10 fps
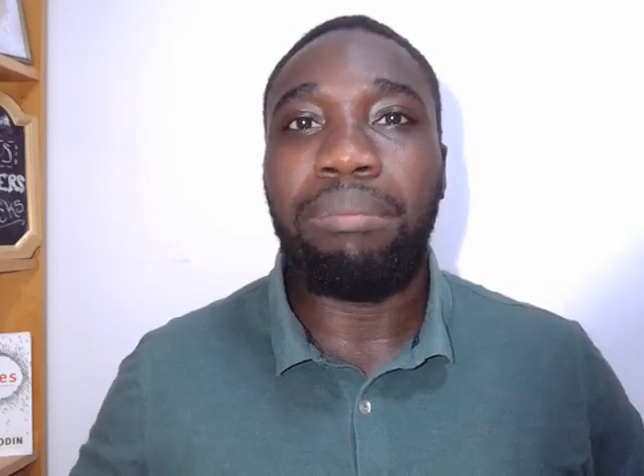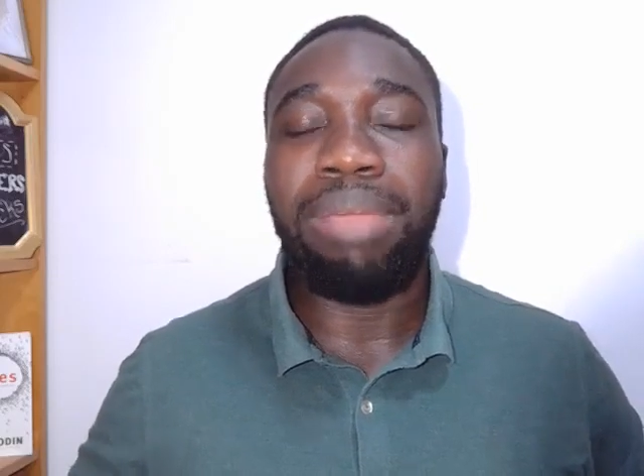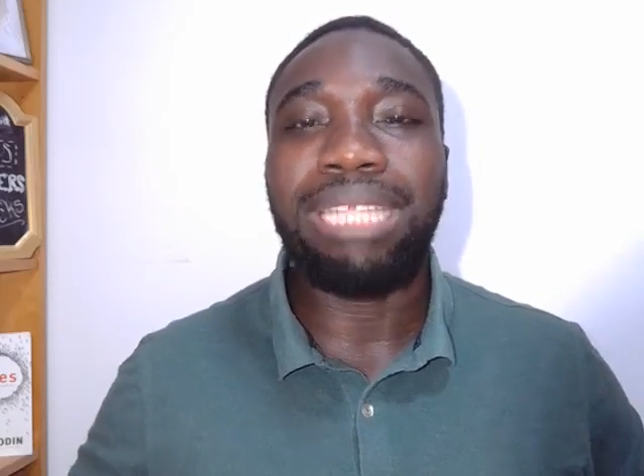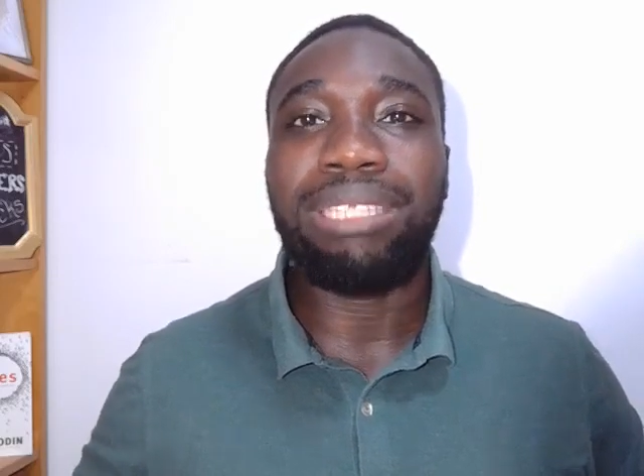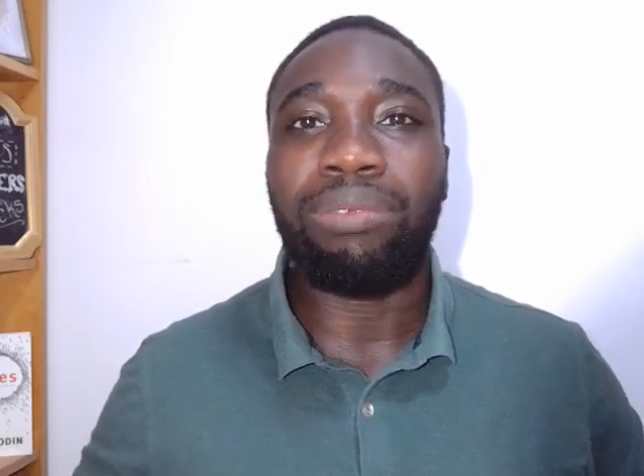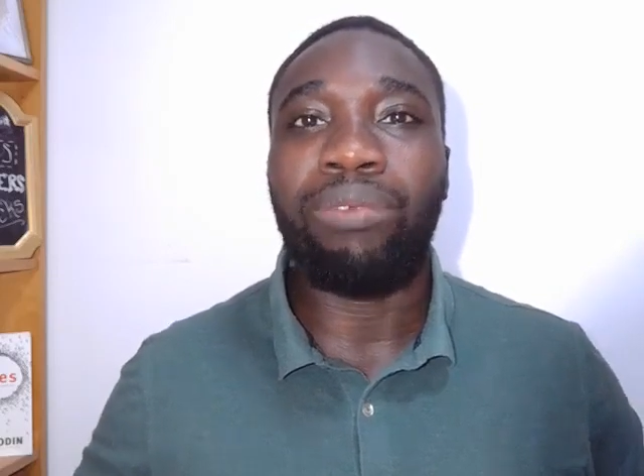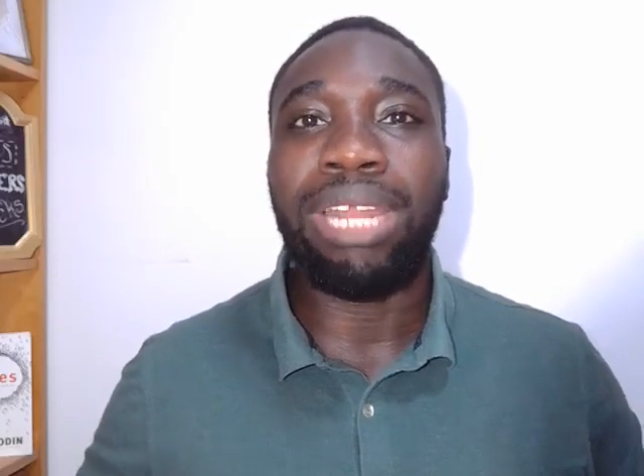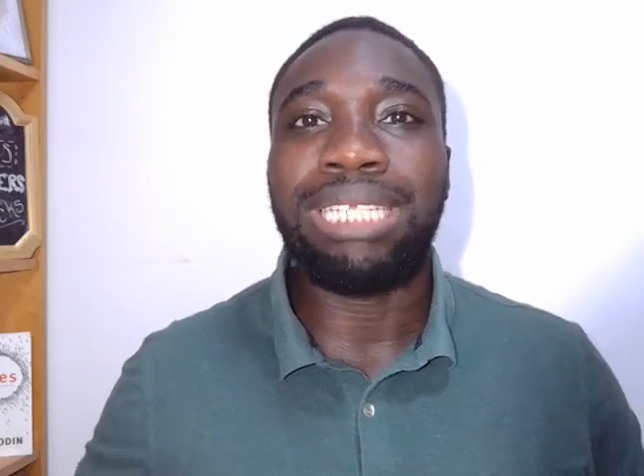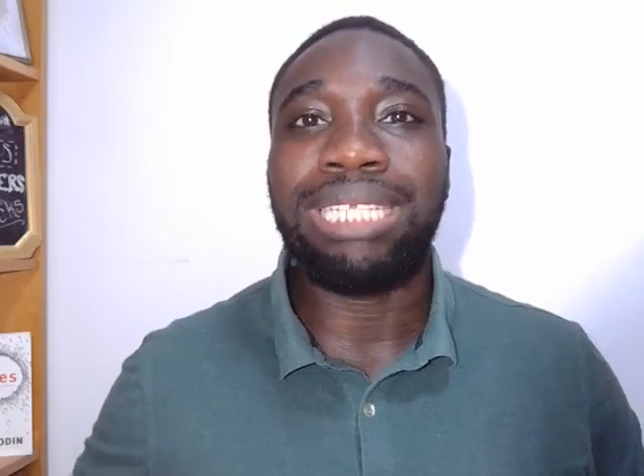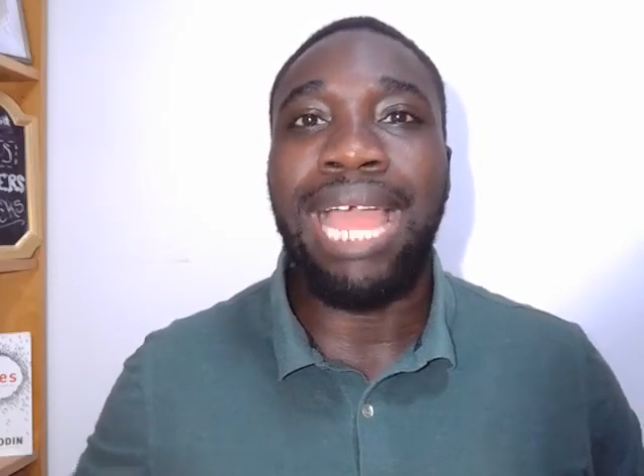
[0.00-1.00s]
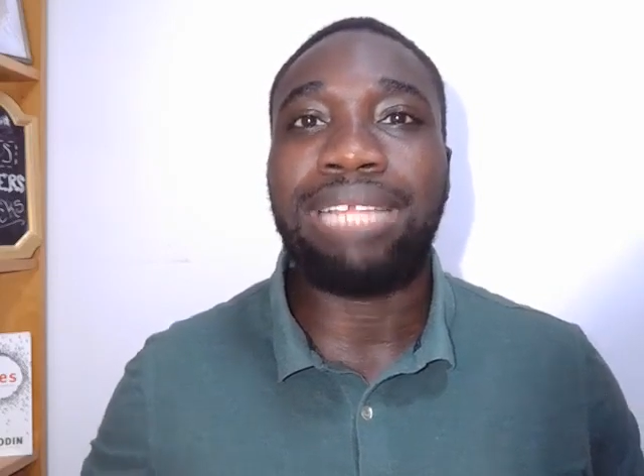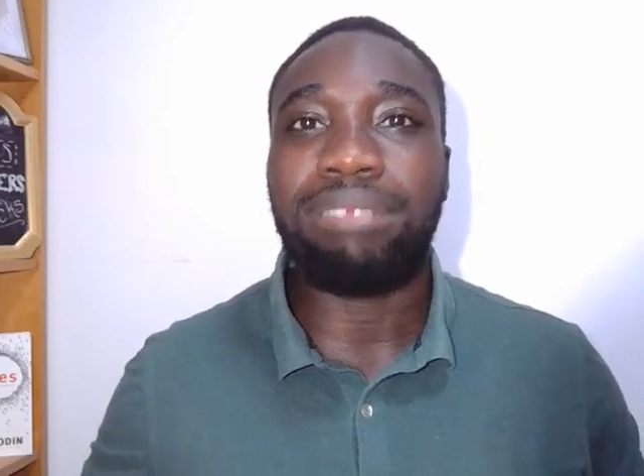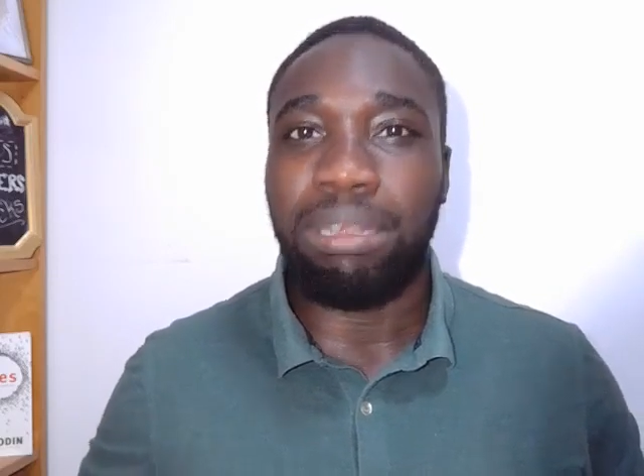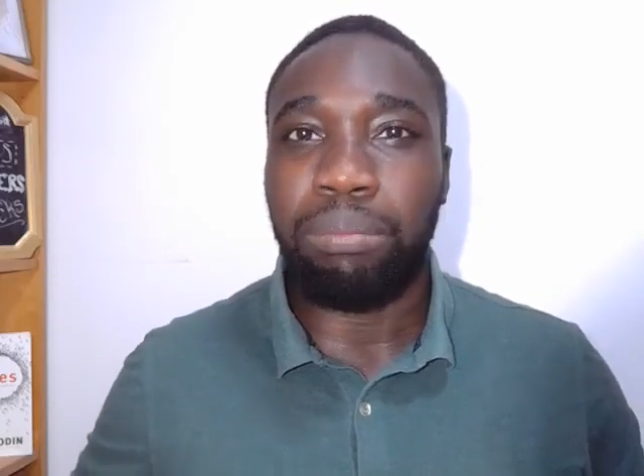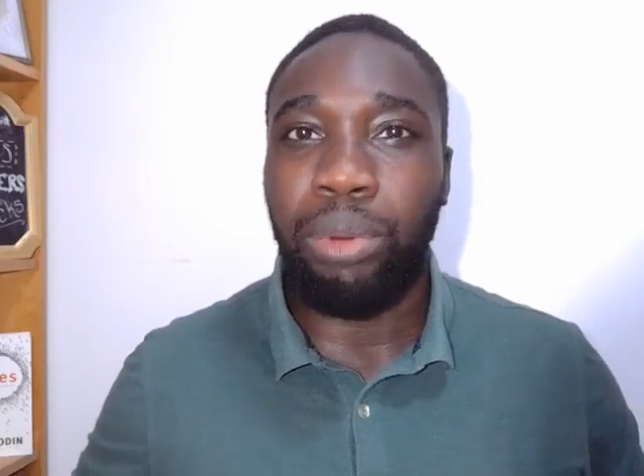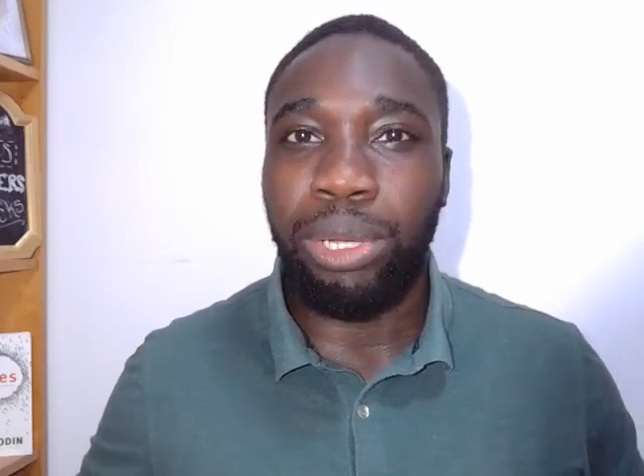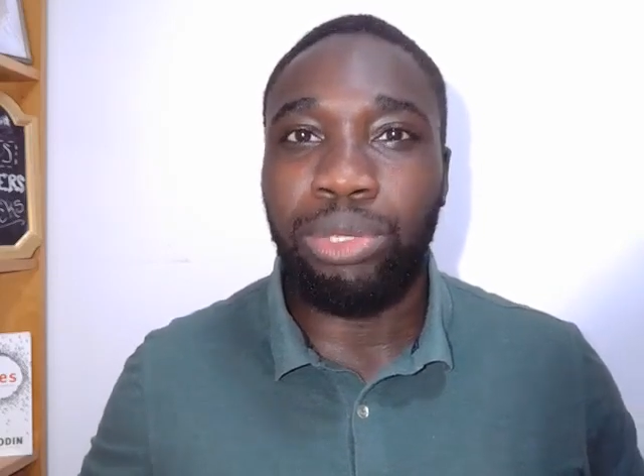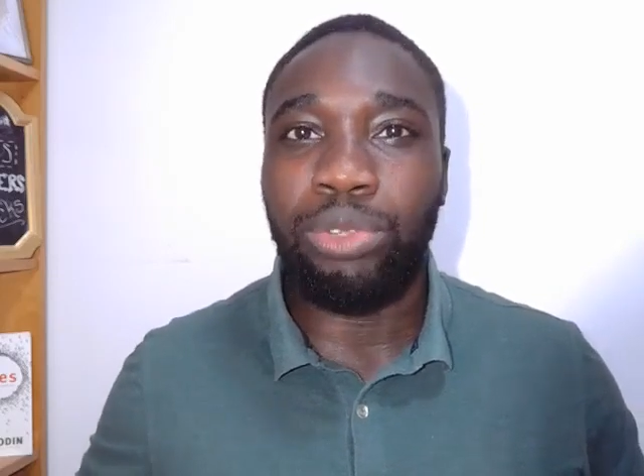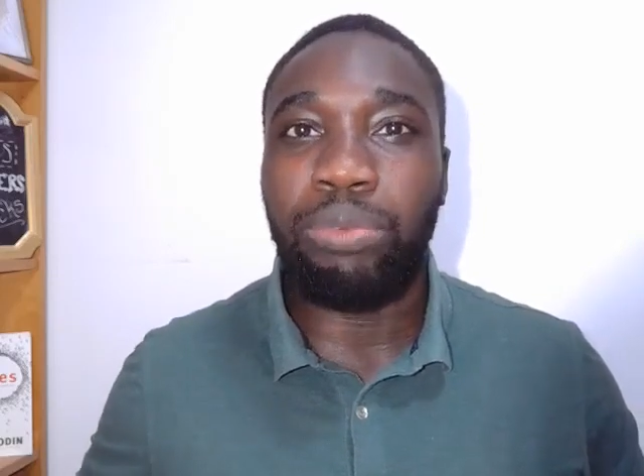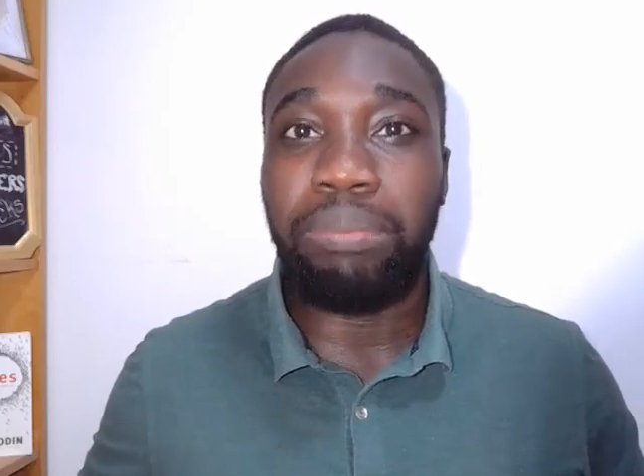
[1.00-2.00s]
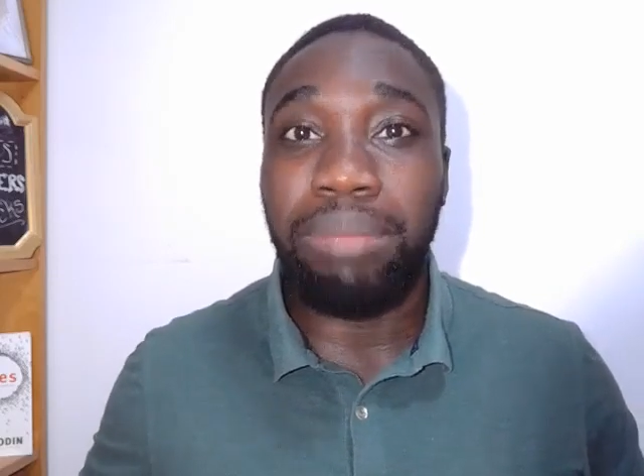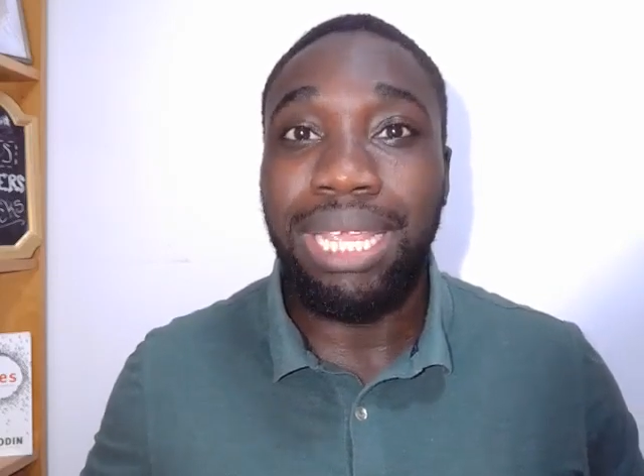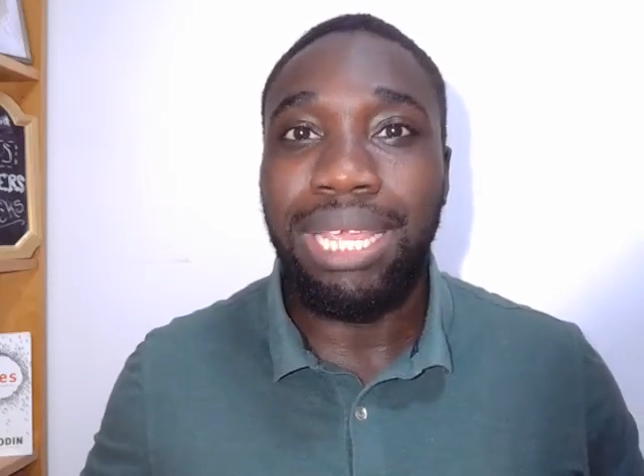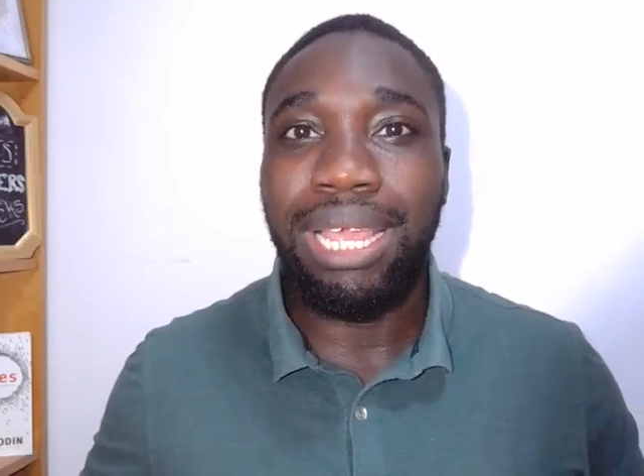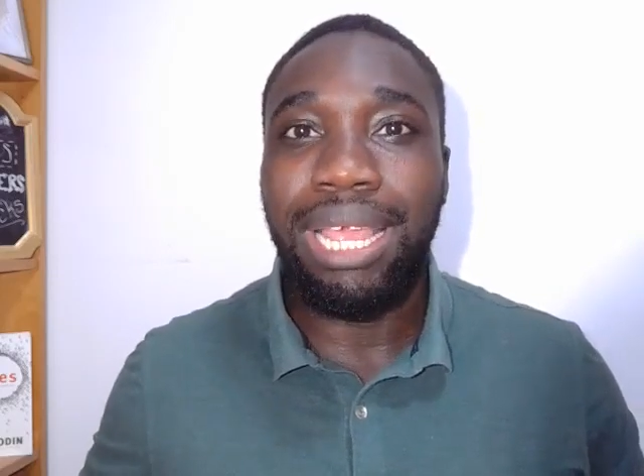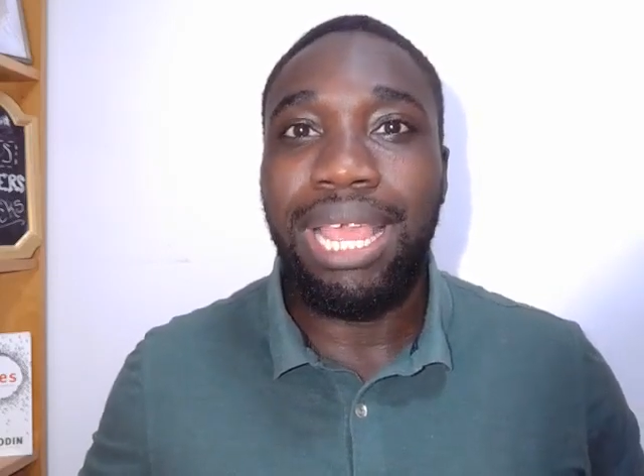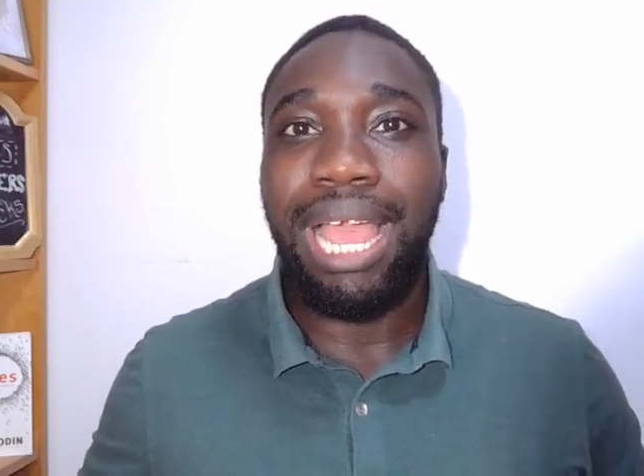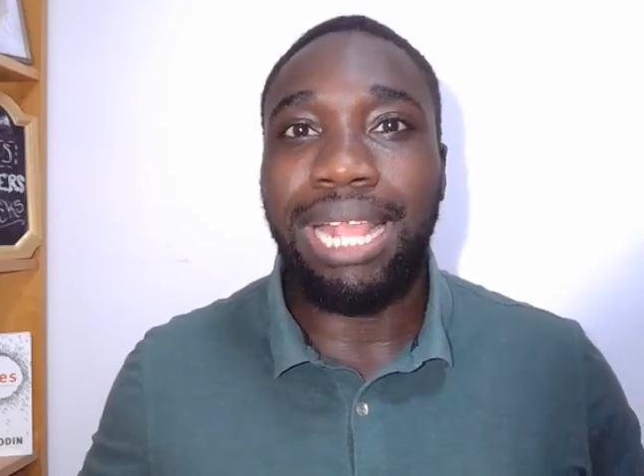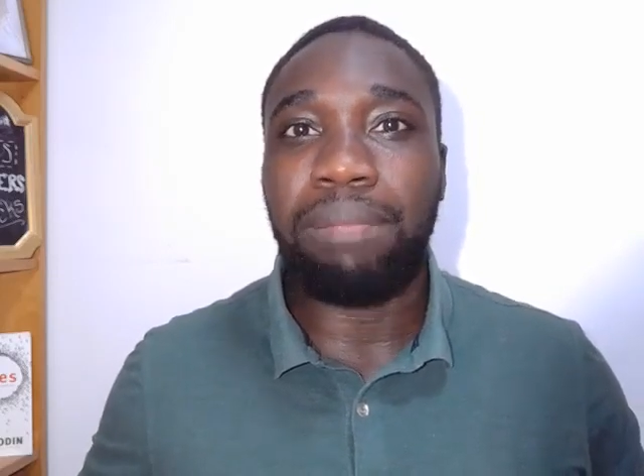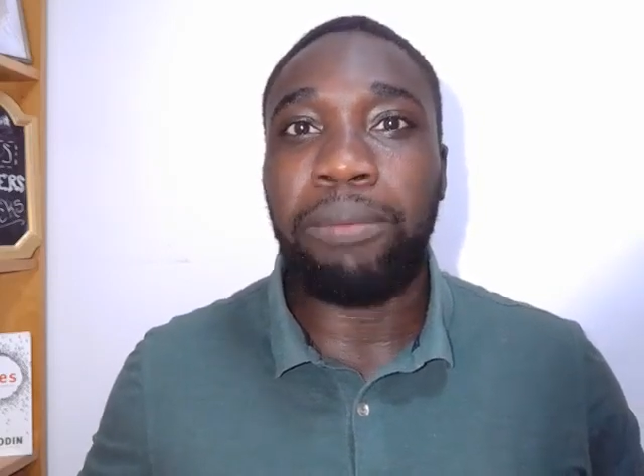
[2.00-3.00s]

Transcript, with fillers: based on what is actually important to me as